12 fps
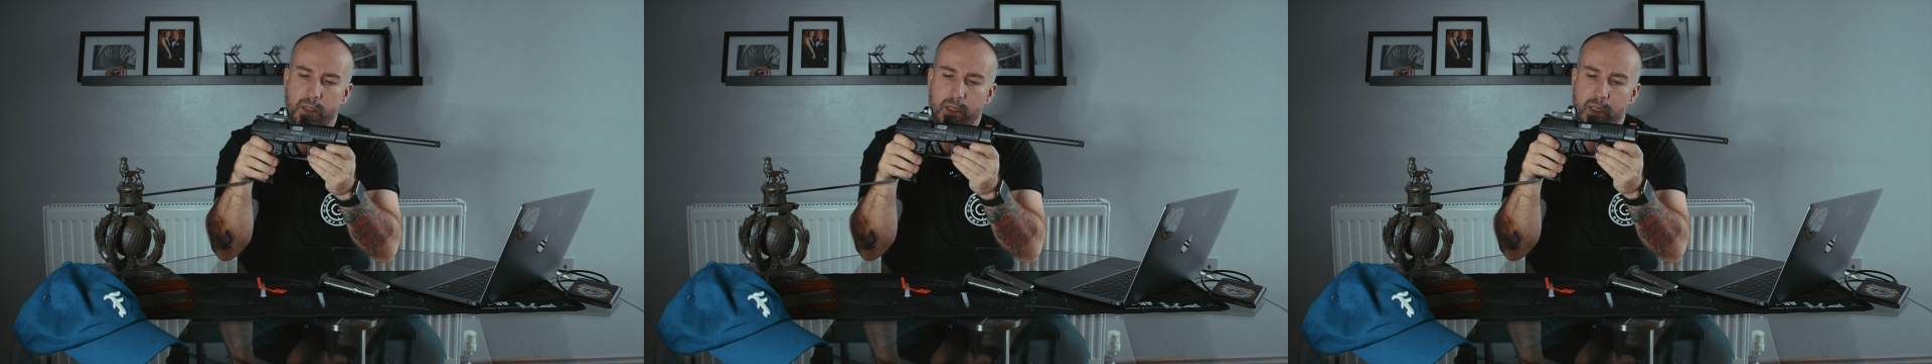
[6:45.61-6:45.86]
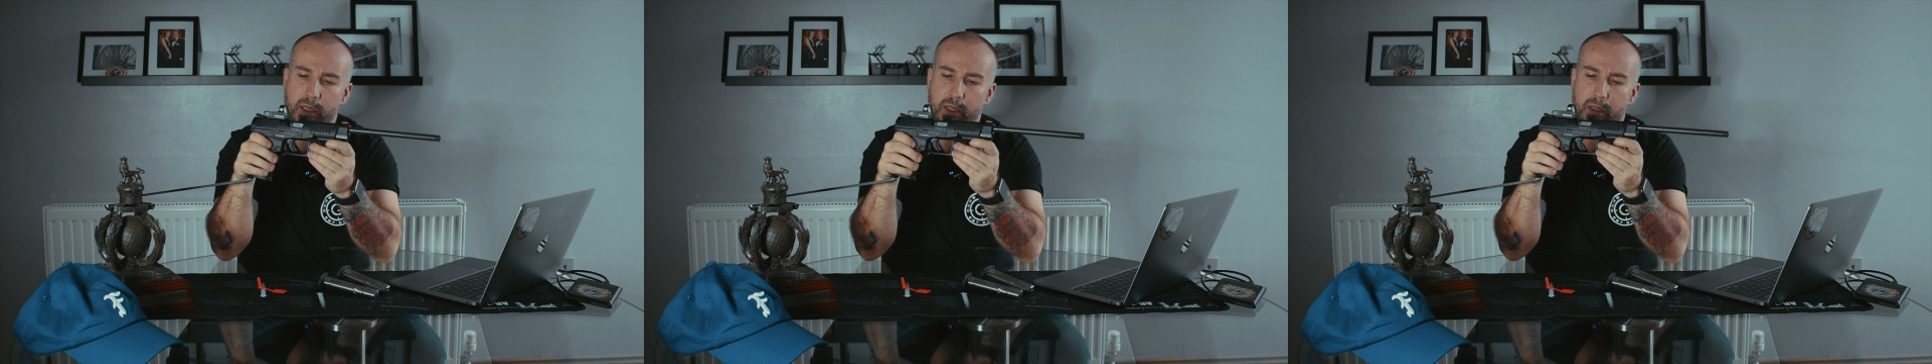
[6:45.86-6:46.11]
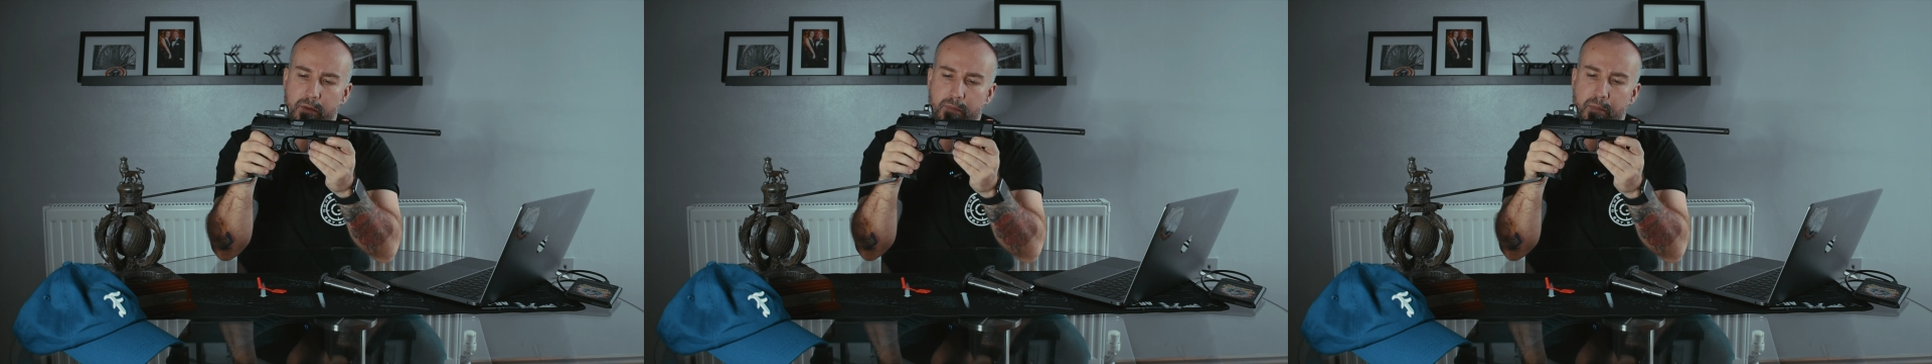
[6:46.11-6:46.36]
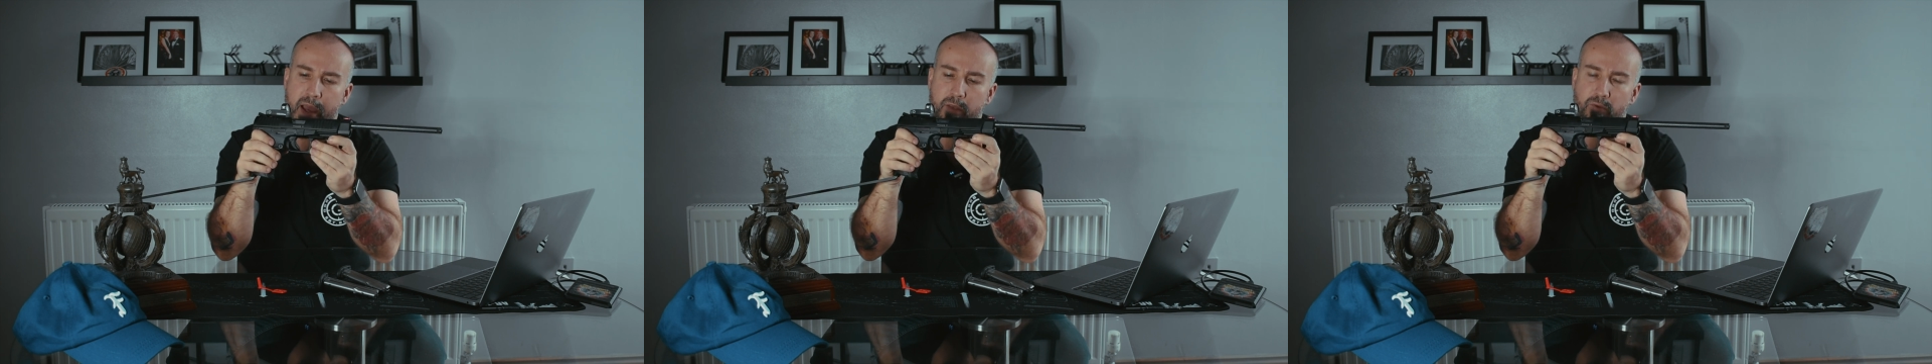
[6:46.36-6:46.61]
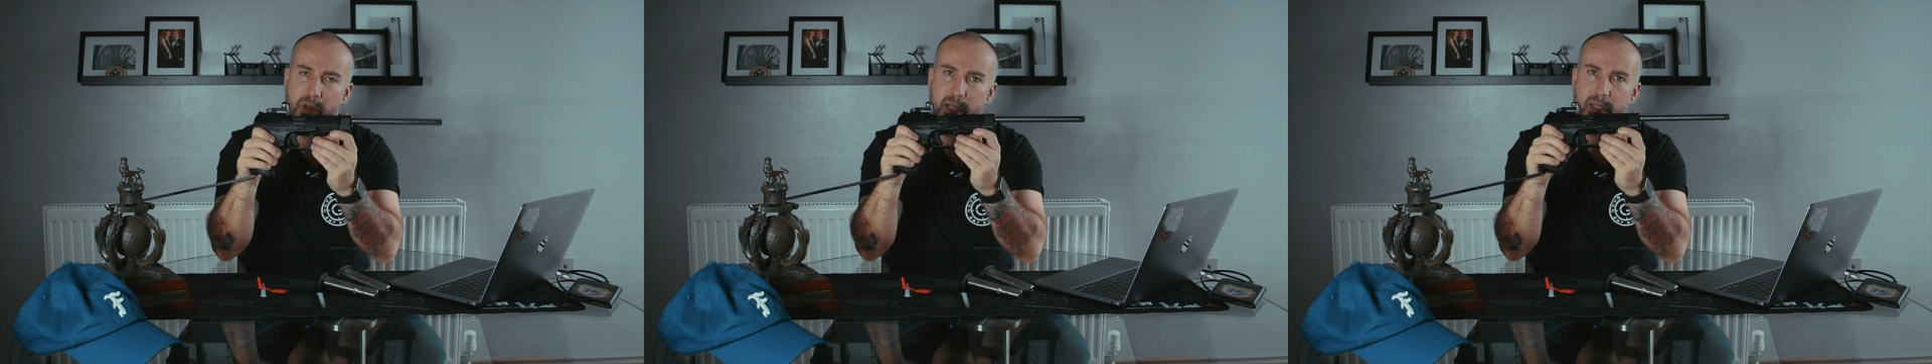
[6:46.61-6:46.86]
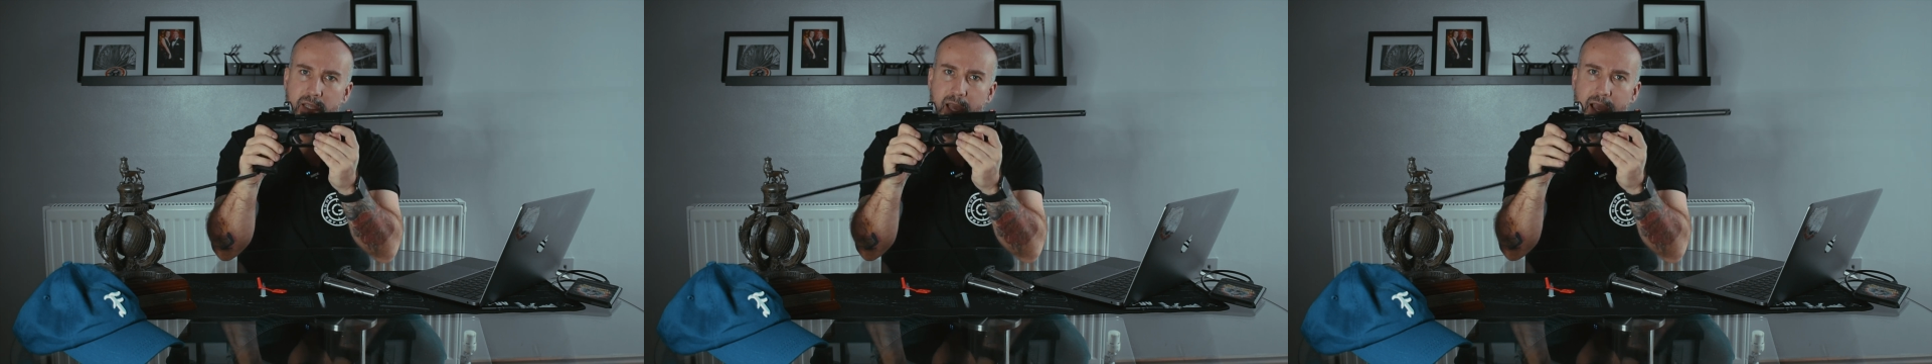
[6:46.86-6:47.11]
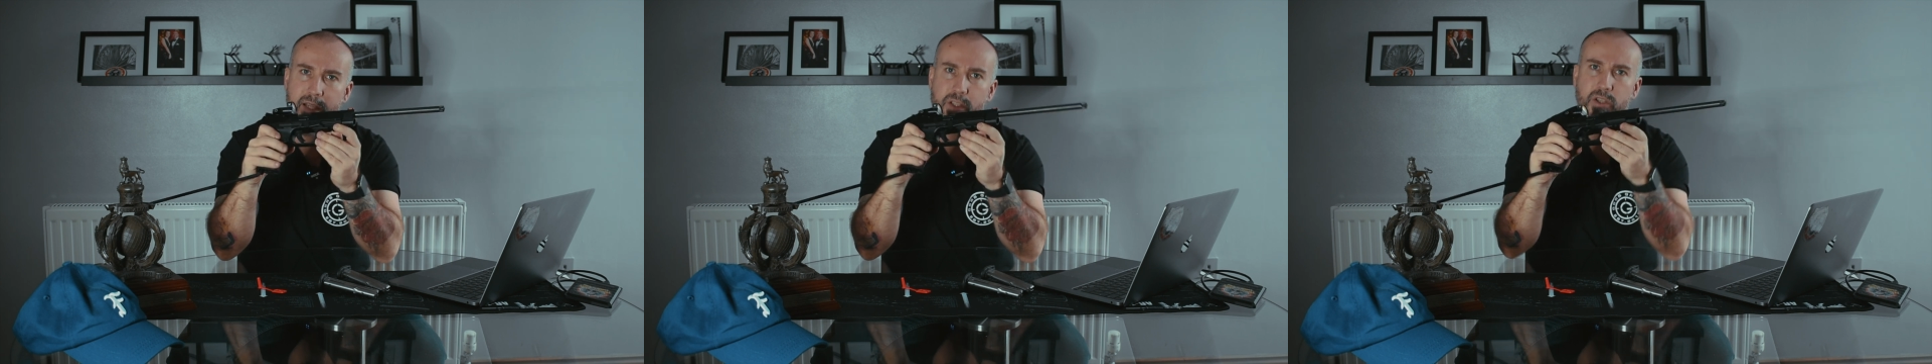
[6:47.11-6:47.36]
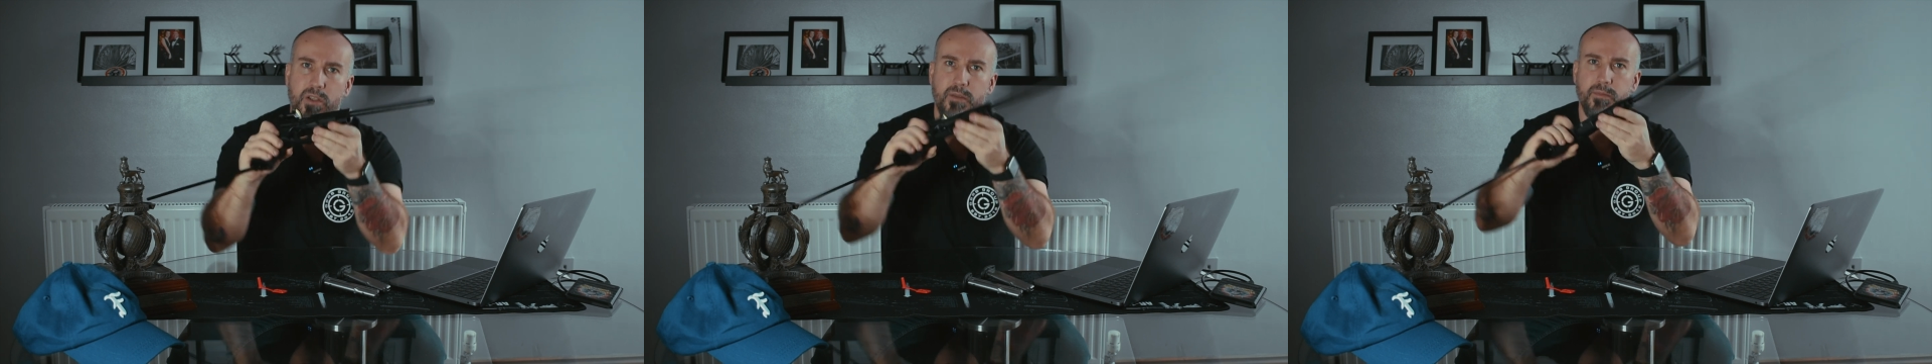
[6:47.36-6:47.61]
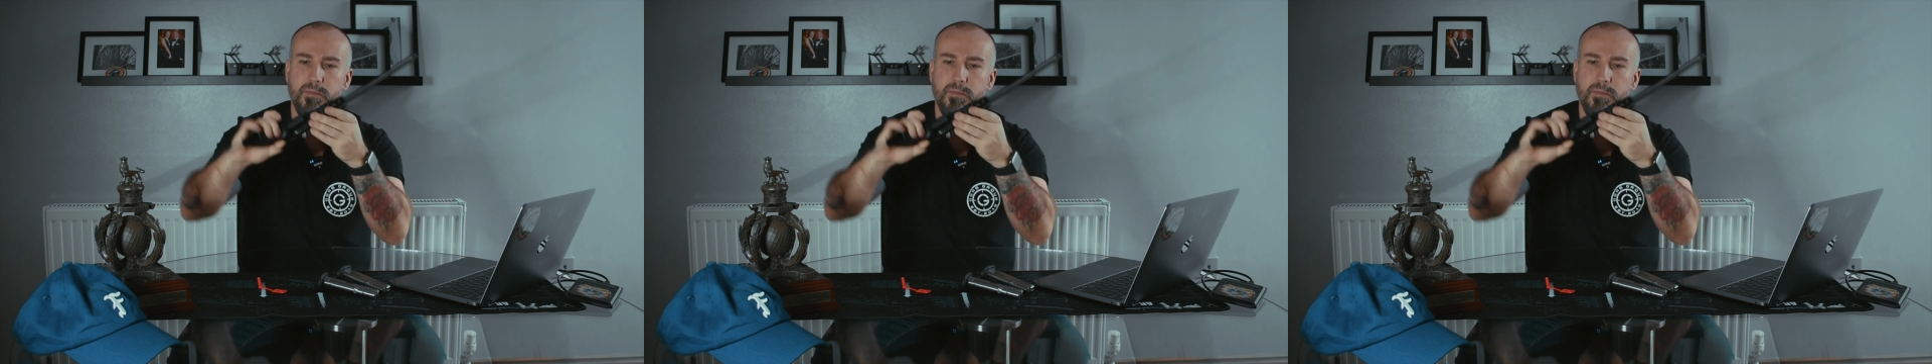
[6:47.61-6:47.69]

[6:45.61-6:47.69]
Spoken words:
The mag release catch